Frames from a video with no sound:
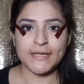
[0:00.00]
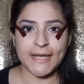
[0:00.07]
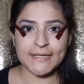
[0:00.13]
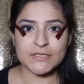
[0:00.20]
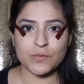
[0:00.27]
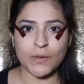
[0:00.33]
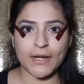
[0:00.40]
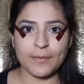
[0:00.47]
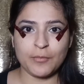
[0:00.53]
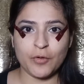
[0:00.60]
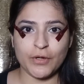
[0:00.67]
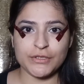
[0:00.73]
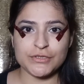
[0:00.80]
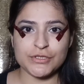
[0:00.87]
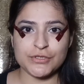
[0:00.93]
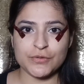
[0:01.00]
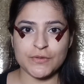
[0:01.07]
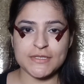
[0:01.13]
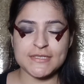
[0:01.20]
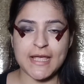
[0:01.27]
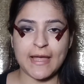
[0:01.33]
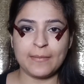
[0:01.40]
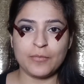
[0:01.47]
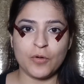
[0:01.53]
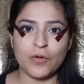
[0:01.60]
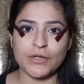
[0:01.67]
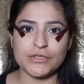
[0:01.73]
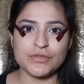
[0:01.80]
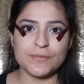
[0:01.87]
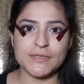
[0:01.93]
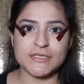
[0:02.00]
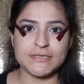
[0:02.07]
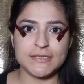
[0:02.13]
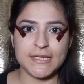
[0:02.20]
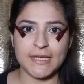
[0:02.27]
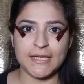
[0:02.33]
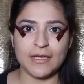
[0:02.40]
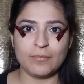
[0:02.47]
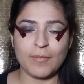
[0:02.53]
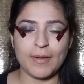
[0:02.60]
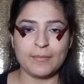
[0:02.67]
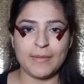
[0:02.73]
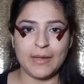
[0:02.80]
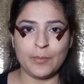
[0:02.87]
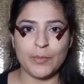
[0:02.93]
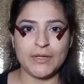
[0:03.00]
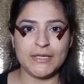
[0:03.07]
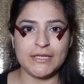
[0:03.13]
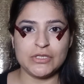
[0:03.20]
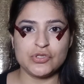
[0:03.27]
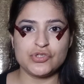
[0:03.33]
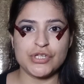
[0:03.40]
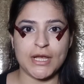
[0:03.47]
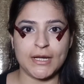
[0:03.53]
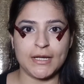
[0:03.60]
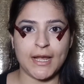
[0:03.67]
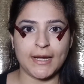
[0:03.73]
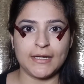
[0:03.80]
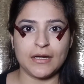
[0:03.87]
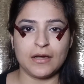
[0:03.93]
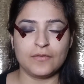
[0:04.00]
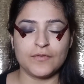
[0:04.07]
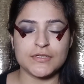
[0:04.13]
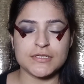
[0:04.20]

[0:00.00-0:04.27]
Next, what I'm going to do is I'm going to be taking my Maybelline gel liner,